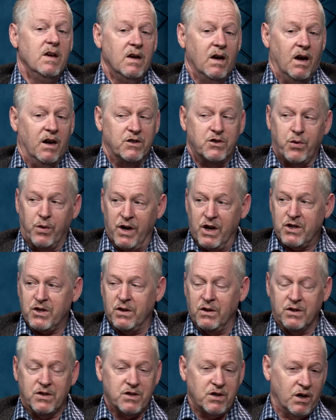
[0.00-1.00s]
a
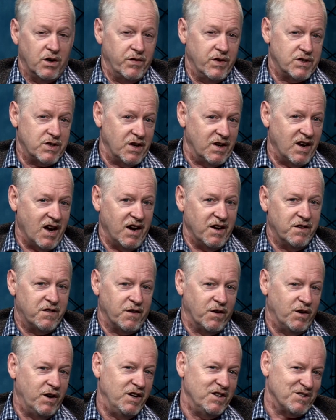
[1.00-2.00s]
traditional service at
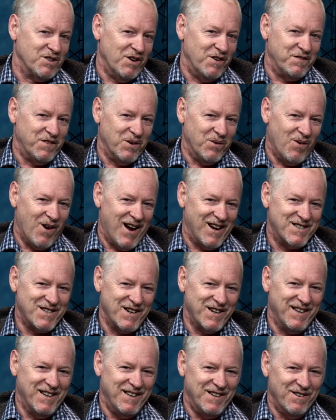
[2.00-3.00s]
9:30, so if you're
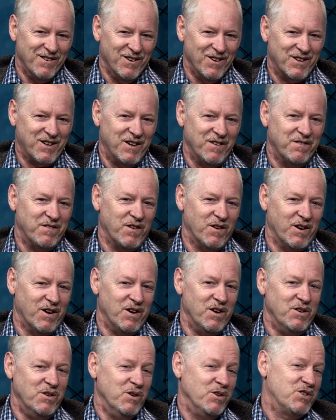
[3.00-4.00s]
watching and you're looking for a
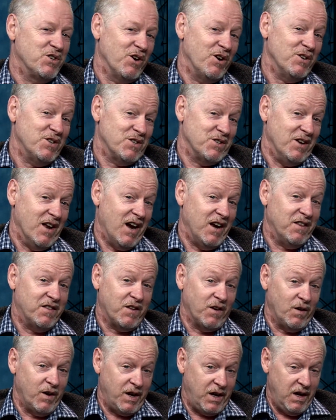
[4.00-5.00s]
new church,
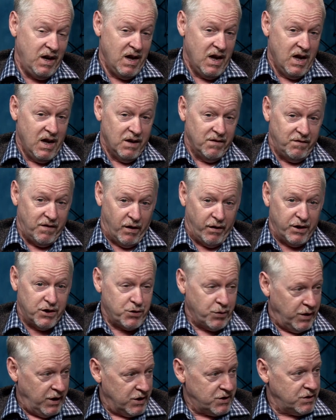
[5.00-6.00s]
9:30, very
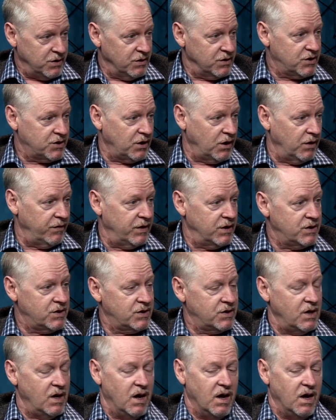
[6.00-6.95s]
traditional service.